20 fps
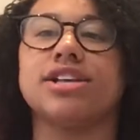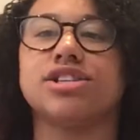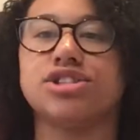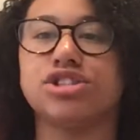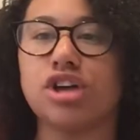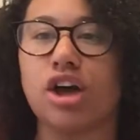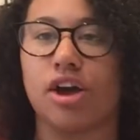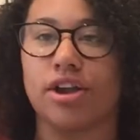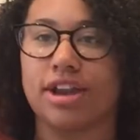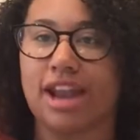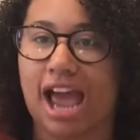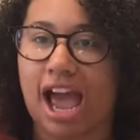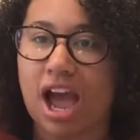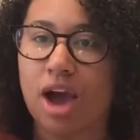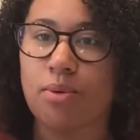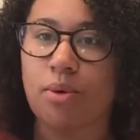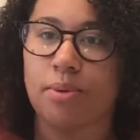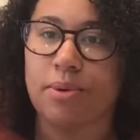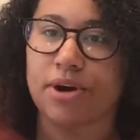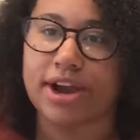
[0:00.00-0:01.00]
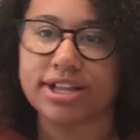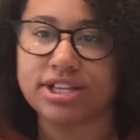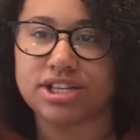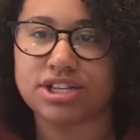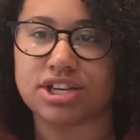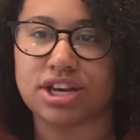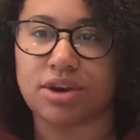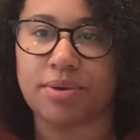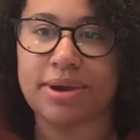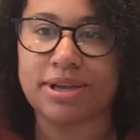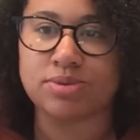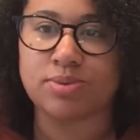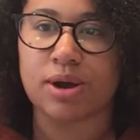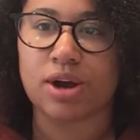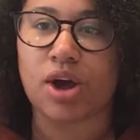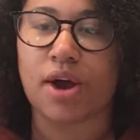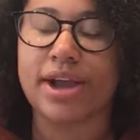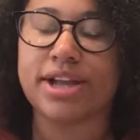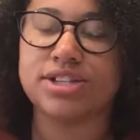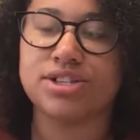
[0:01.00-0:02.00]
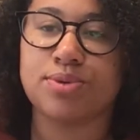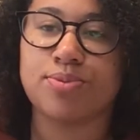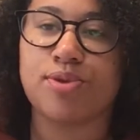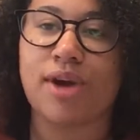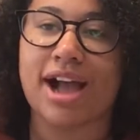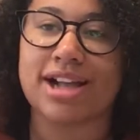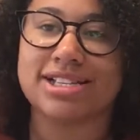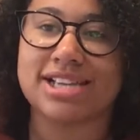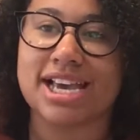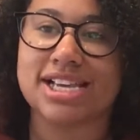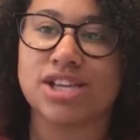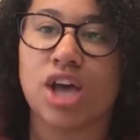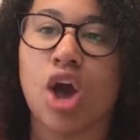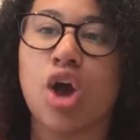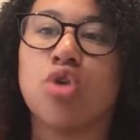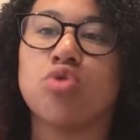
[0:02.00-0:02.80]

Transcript: So now what we're going to do is we're going to practice